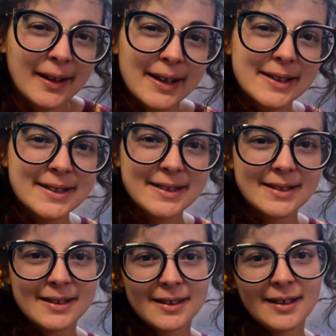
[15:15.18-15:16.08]

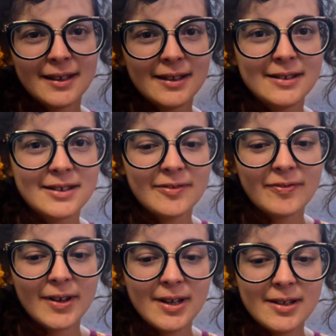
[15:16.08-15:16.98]
It's
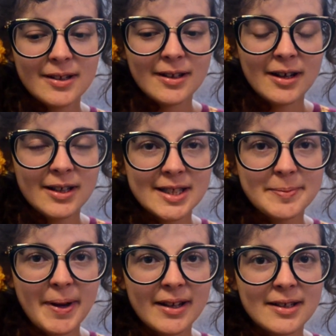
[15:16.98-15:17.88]
different,
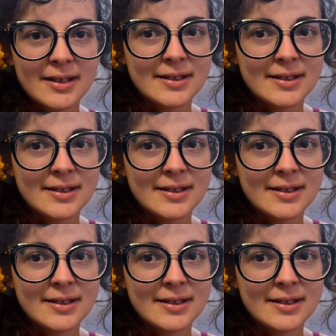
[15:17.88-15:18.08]
unexpected.